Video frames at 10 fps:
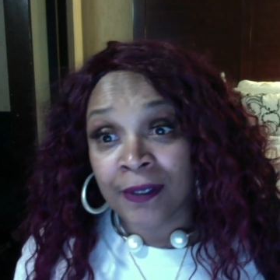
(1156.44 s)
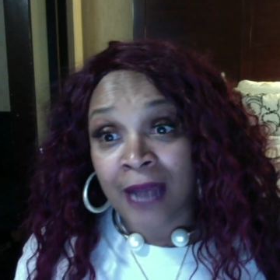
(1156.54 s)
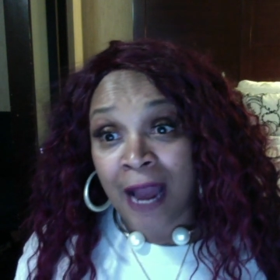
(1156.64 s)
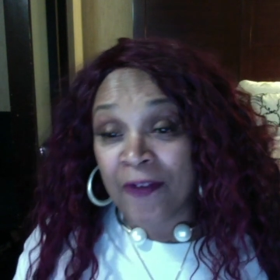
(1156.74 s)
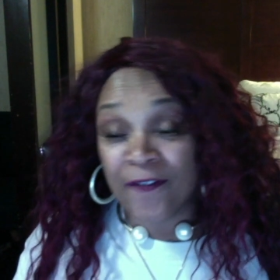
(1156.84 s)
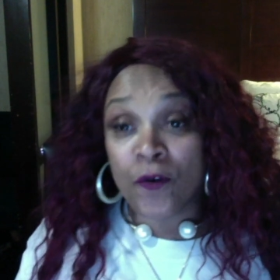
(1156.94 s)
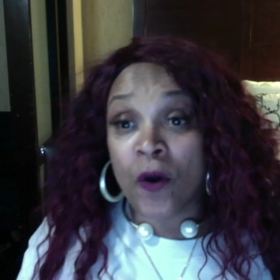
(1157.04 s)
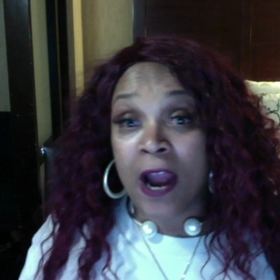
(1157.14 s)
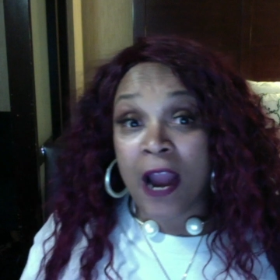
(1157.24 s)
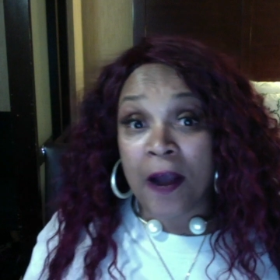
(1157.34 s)
Before
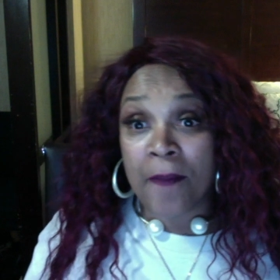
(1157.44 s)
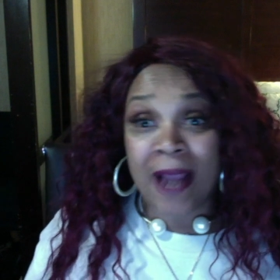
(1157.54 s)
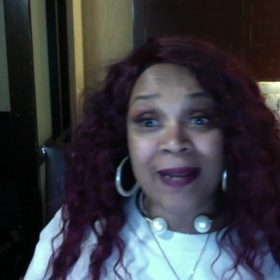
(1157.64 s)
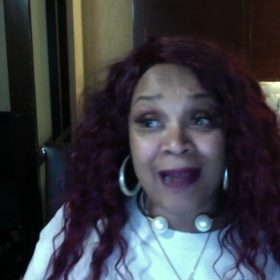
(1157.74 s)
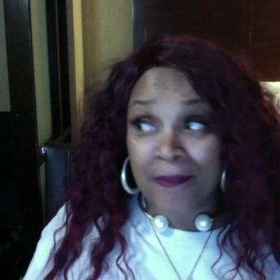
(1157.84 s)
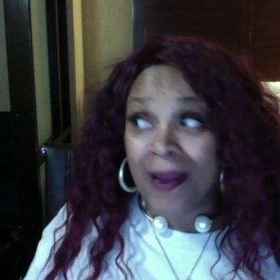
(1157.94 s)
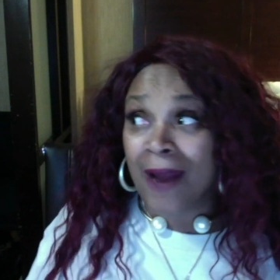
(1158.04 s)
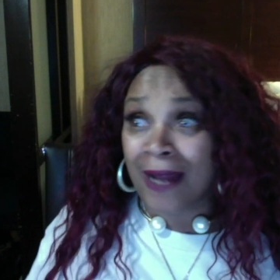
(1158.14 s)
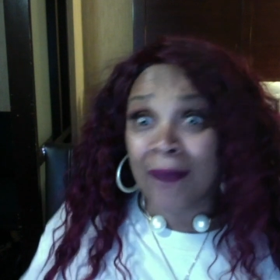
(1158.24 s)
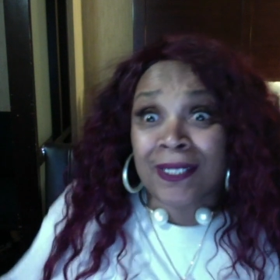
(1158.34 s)
I got married,
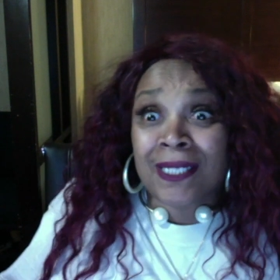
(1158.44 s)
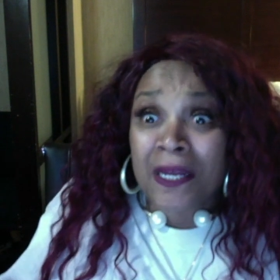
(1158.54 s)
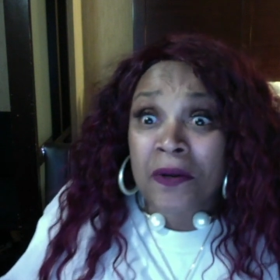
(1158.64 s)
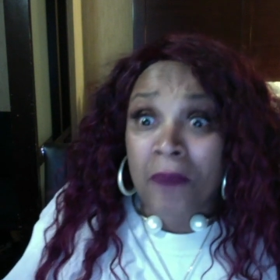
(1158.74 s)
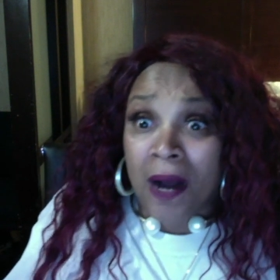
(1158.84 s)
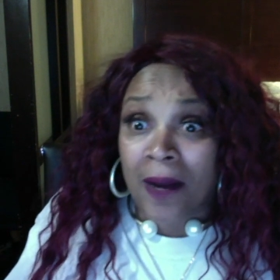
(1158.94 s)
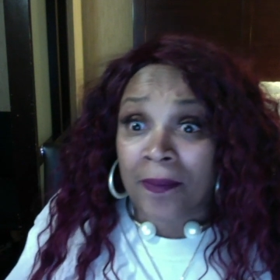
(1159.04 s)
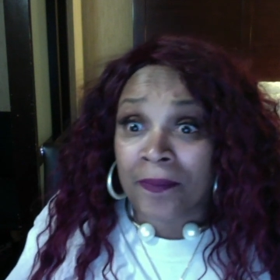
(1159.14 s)
I was a single mom.